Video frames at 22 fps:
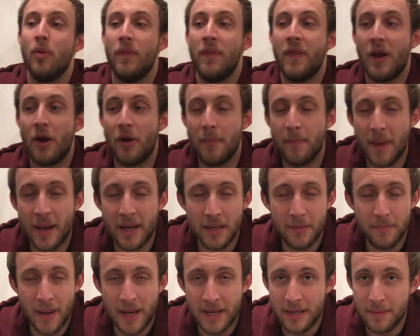there are
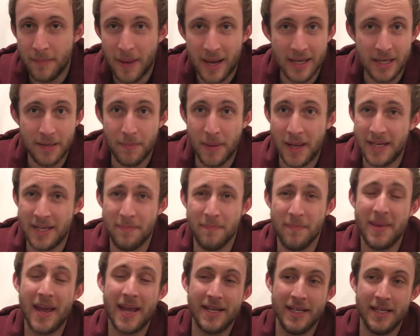
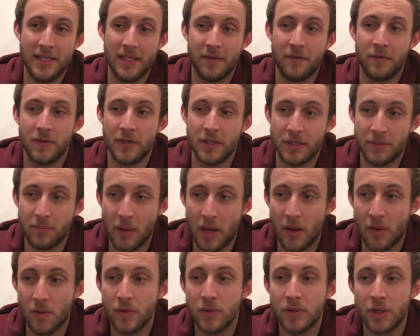many different
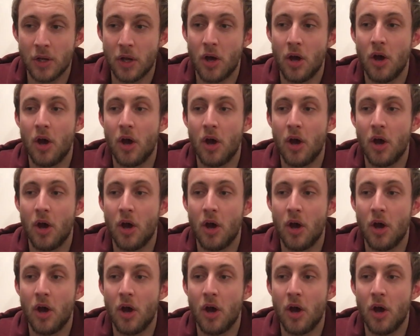spells.